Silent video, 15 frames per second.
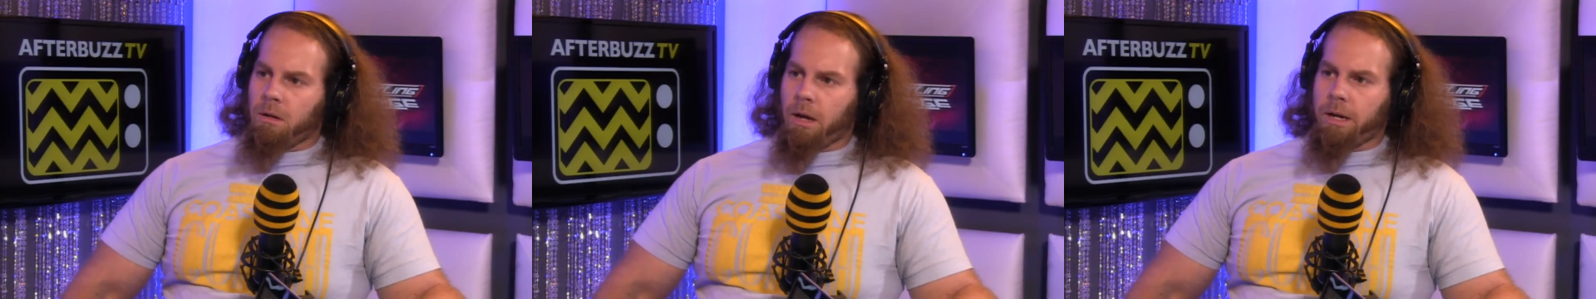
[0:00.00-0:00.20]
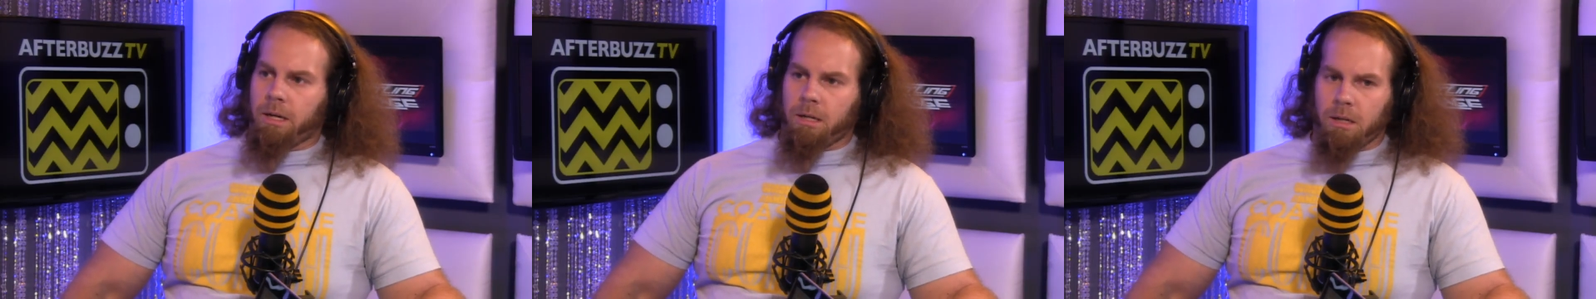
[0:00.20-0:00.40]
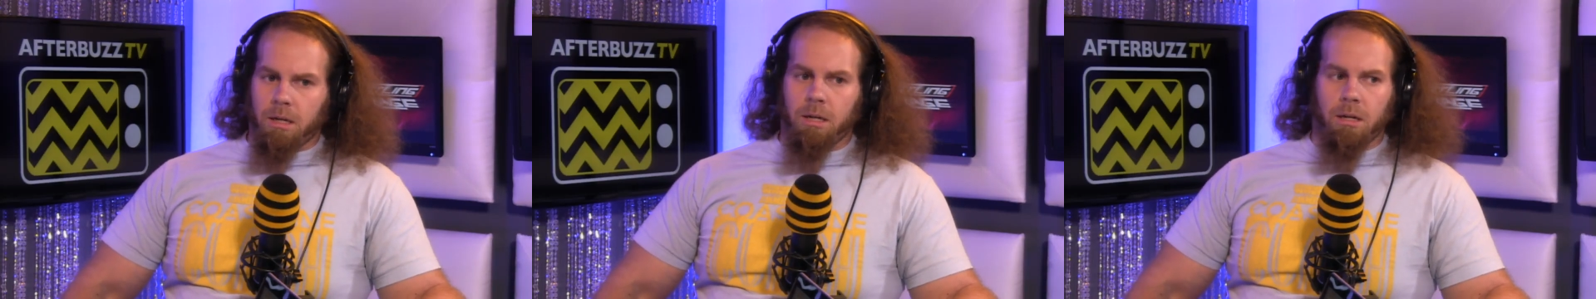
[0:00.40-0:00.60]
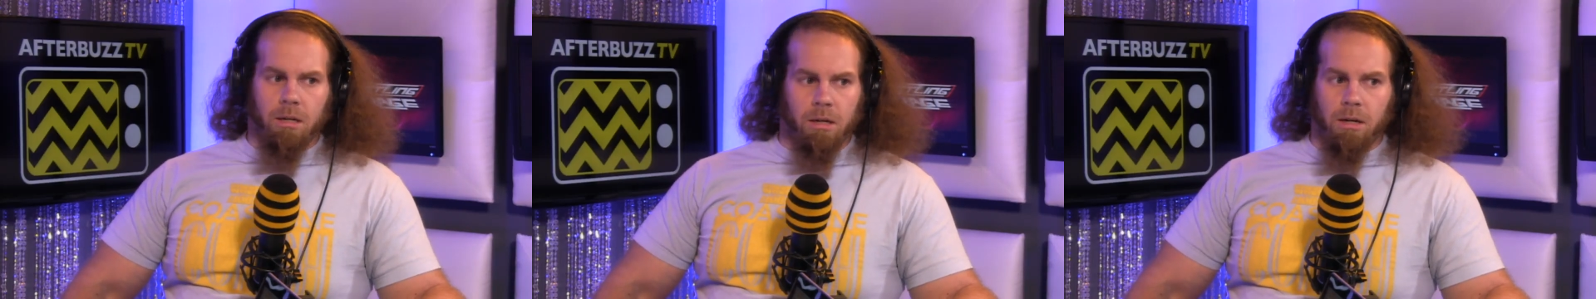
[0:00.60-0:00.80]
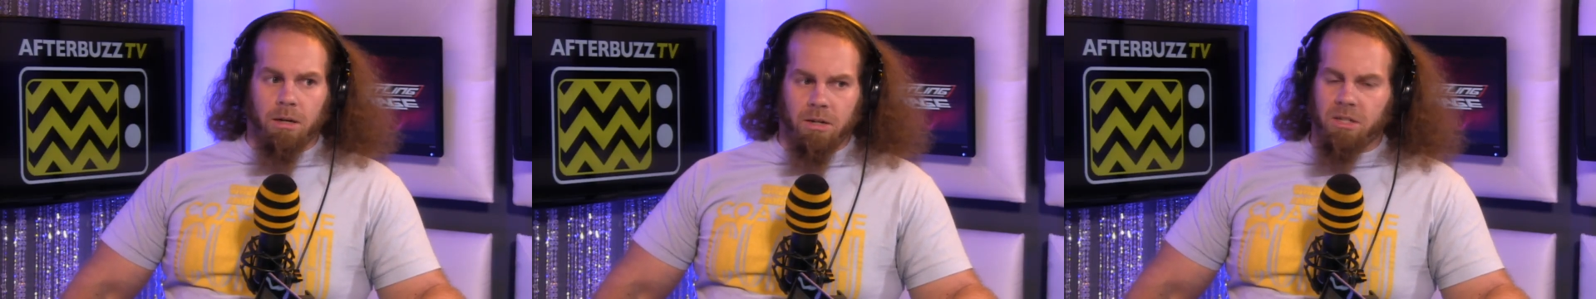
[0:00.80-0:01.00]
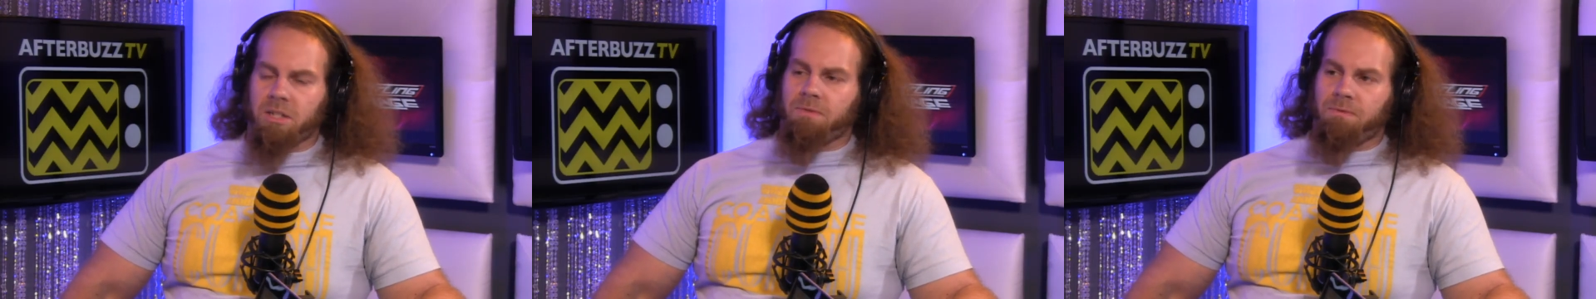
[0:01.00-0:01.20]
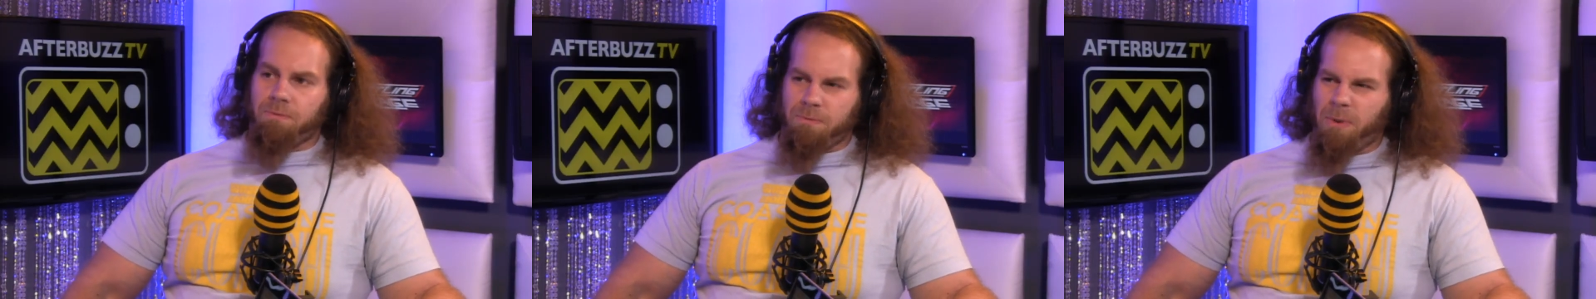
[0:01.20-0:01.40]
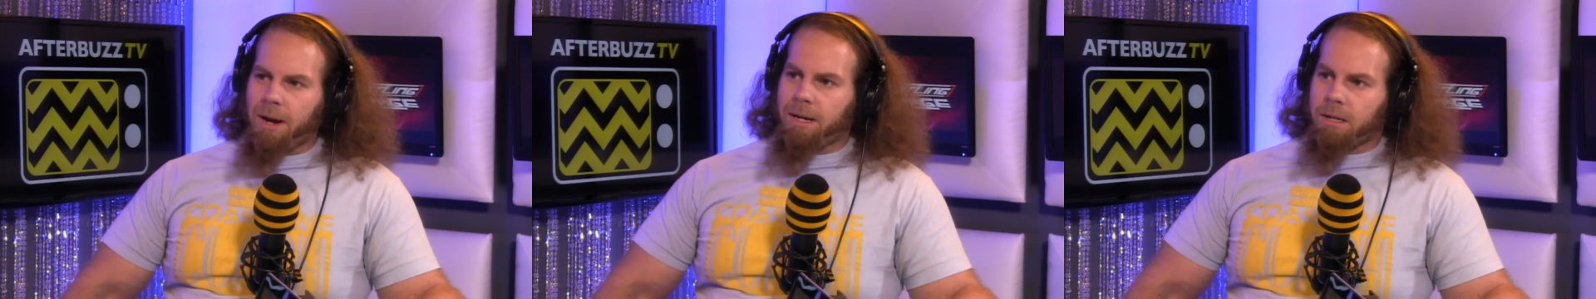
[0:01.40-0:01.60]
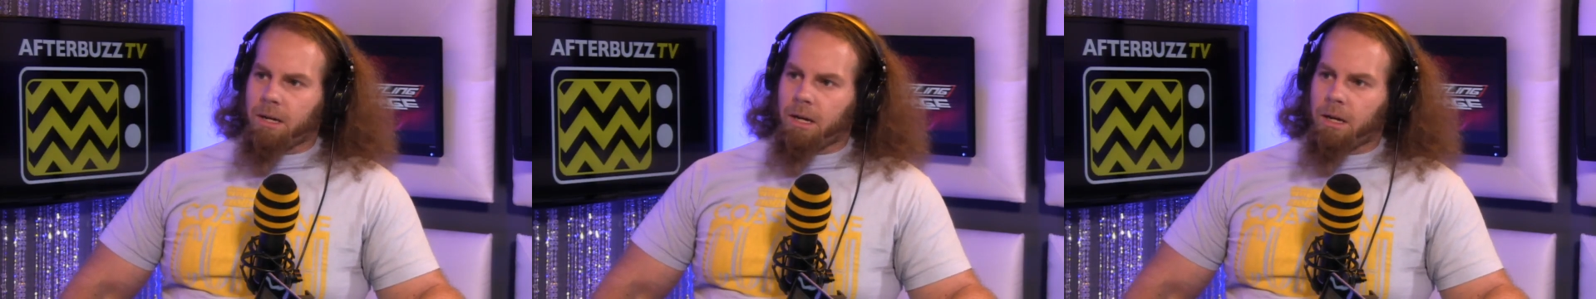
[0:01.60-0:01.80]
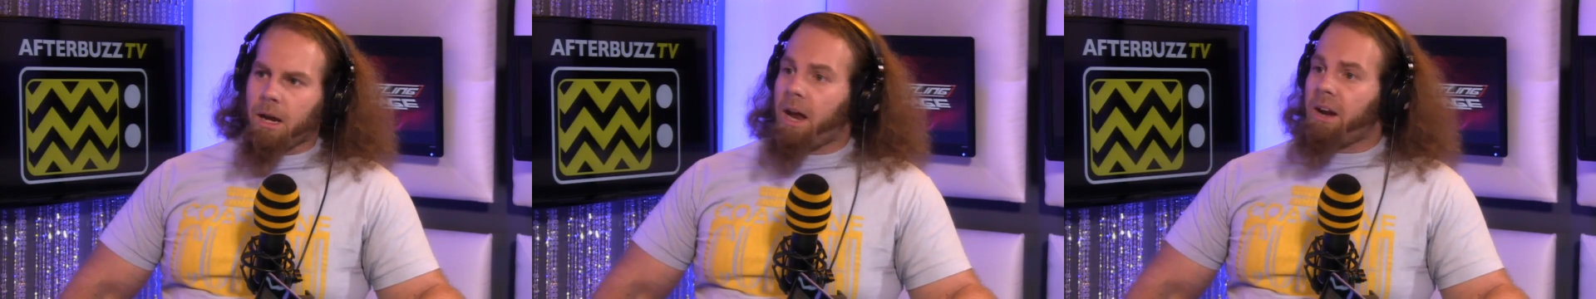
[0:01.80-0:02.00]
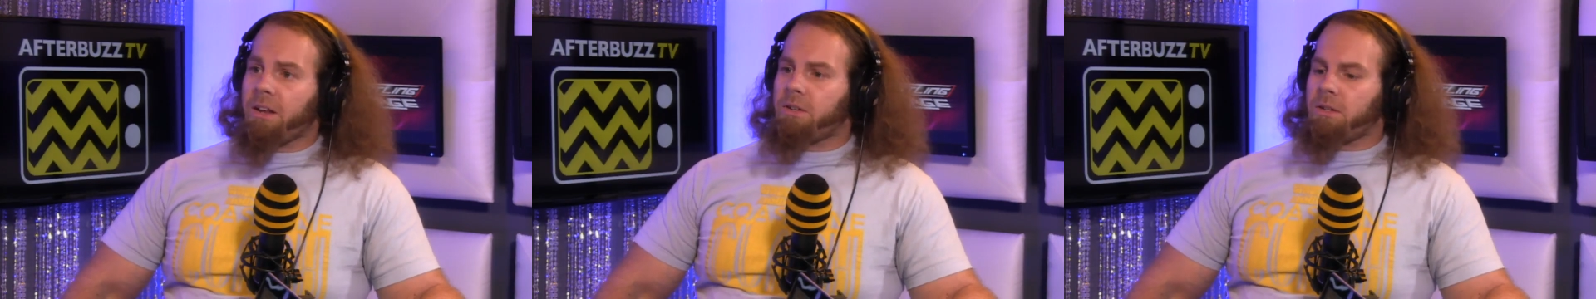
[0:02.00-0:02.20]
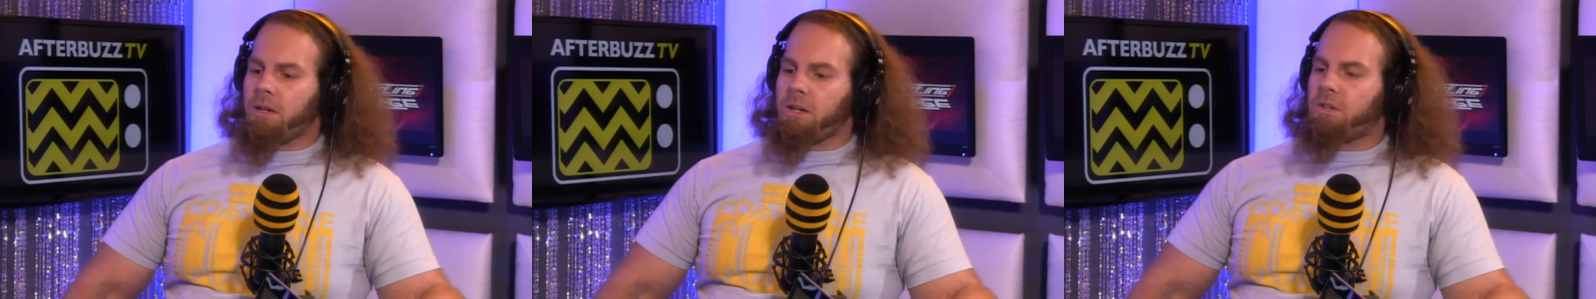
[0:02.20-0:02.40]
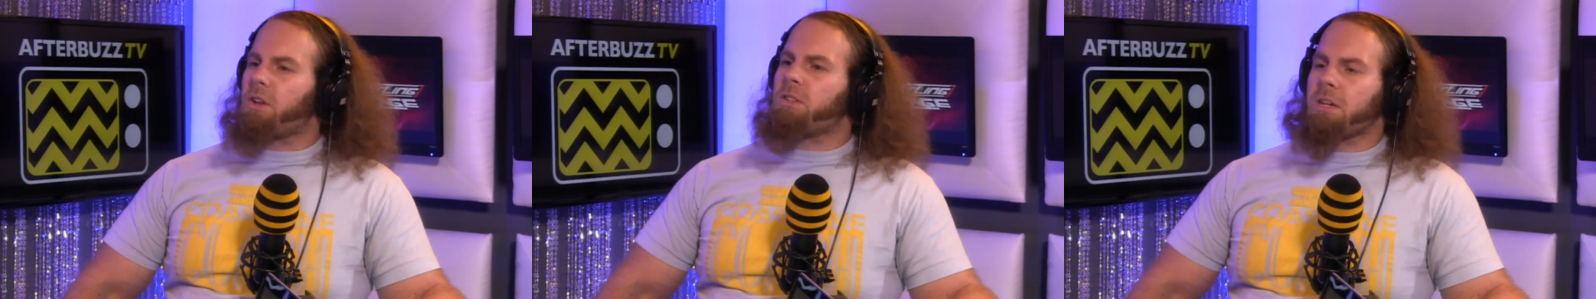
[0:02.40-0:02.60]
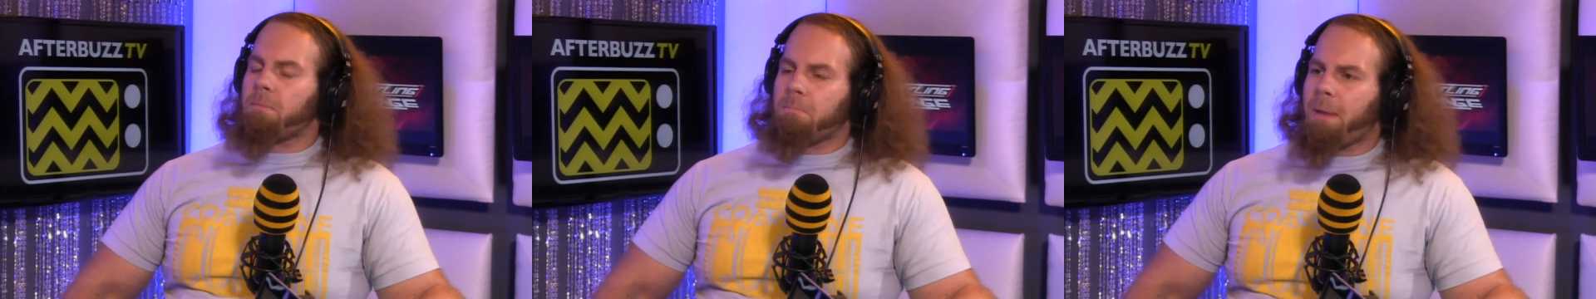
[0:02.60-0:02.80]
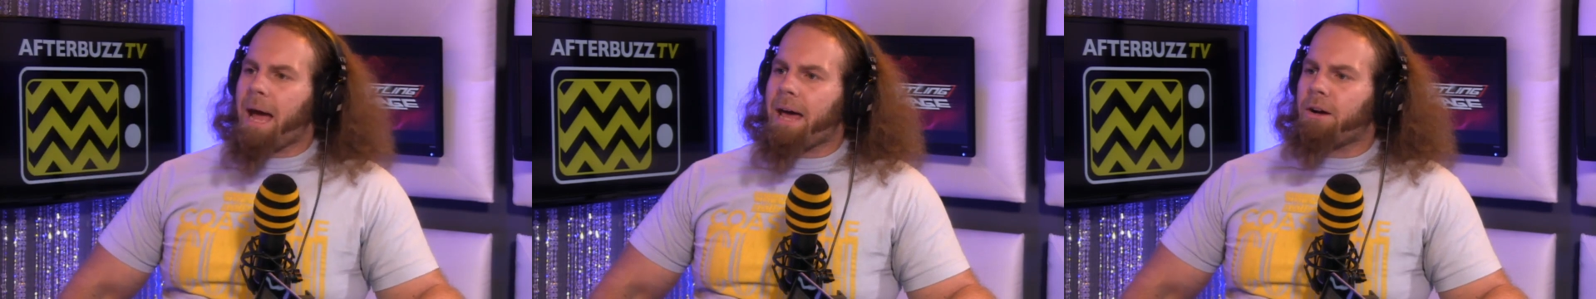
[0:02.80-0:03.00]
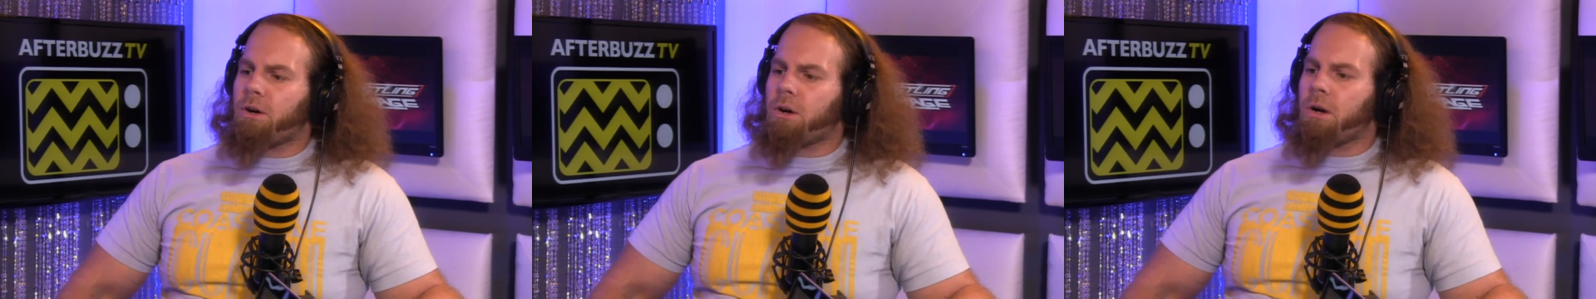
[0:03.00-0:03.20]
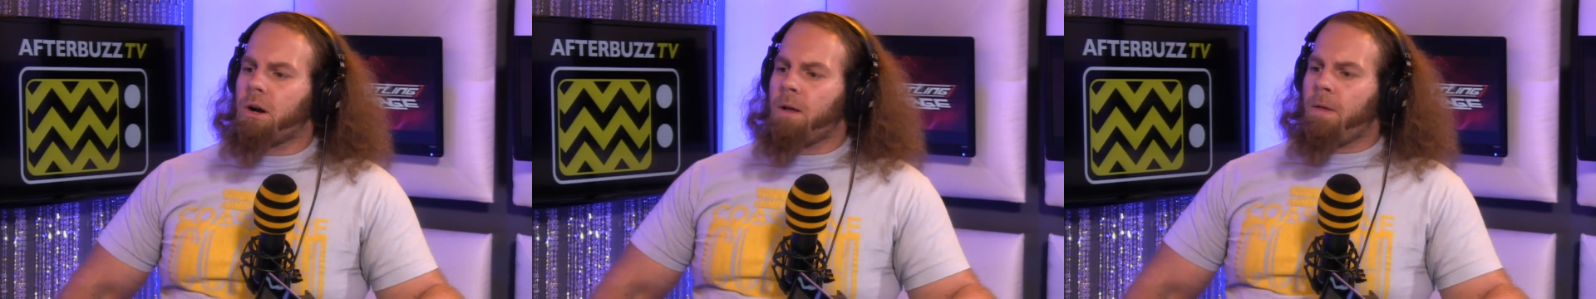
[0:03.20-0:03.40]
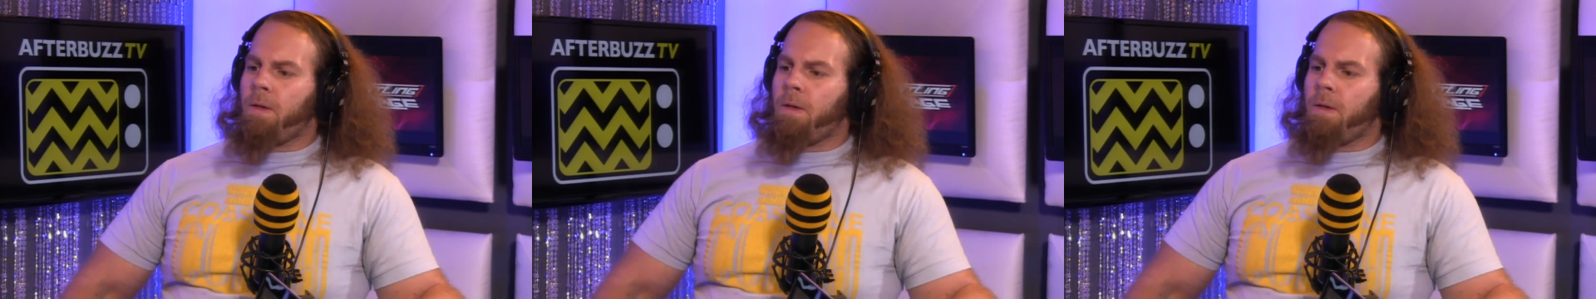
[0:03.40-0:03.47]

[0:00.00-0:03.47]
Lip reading: Like, he's frightening. And it doesn't matter.